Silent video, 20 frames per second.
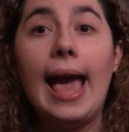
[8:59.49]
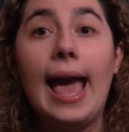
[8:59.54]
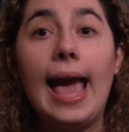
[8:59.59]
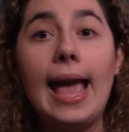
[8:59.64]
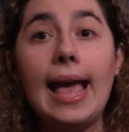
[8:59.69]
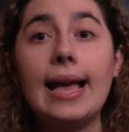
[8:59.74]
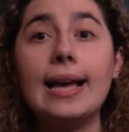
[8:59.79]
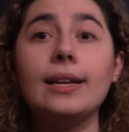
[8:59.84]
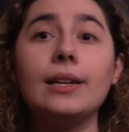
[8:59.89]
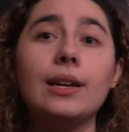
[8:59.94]

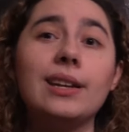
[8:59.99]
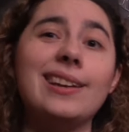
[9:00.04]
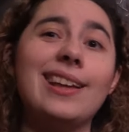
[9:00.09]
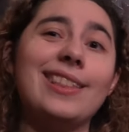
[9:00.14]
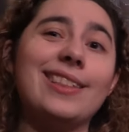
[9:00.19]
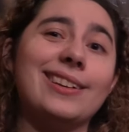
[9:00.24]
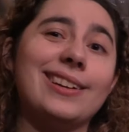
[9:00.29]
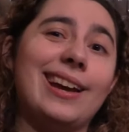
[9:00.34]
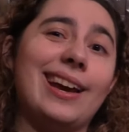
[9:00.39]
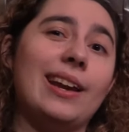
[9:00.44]
And
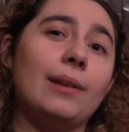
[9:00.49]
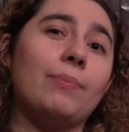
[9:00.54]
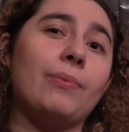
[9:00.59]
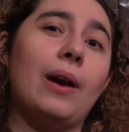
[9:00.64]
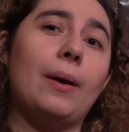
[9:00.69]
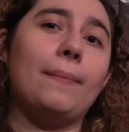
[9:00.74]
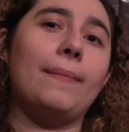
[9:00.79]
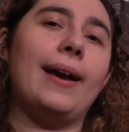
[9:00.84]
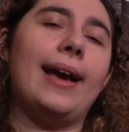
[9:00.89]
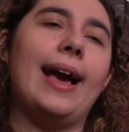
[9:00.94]
another kind of
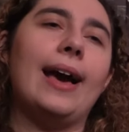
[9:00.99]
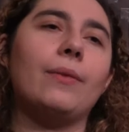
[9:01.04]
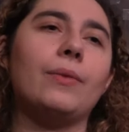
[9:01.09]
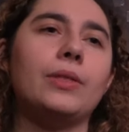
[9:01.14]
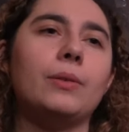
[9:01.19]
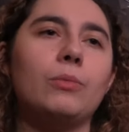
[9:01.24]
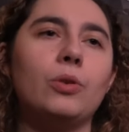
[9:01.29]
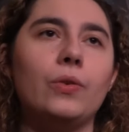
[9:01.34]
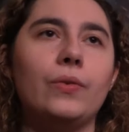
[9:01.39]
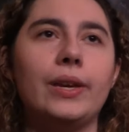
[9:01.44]
problem I had
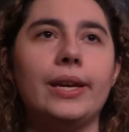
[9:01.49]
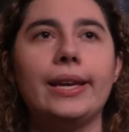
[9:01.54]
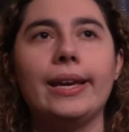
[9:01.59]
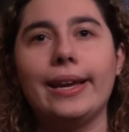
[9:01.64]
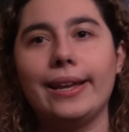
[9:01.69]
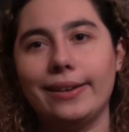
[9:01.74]
with the movie,